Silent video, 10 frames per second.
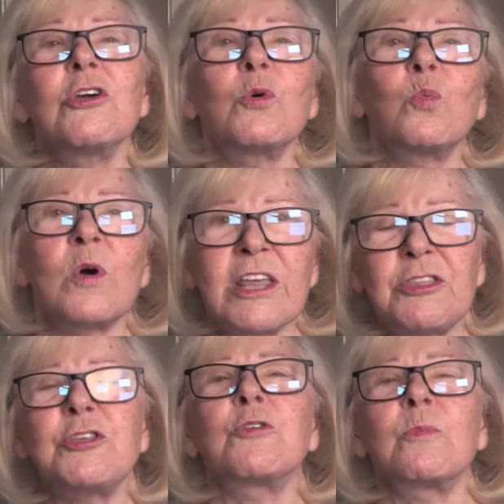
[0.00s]

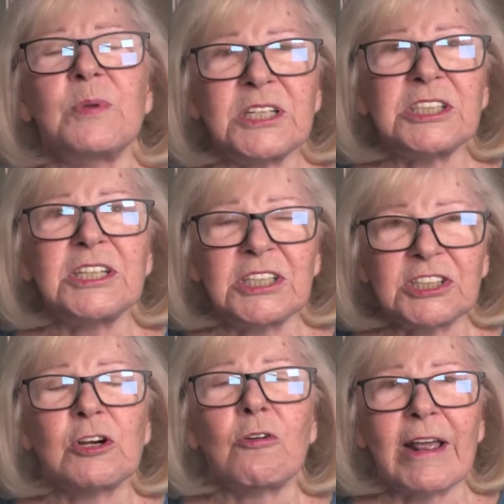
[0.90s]
with your business
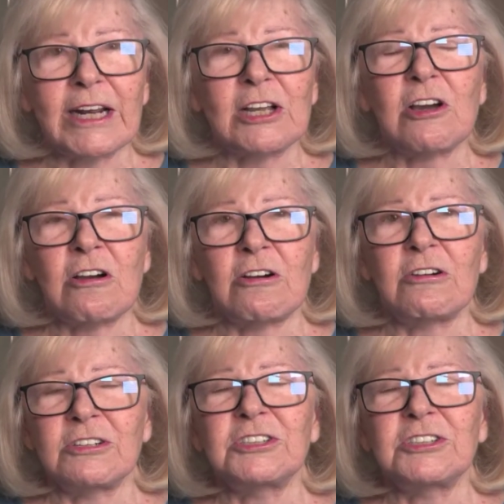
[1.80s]
credit card.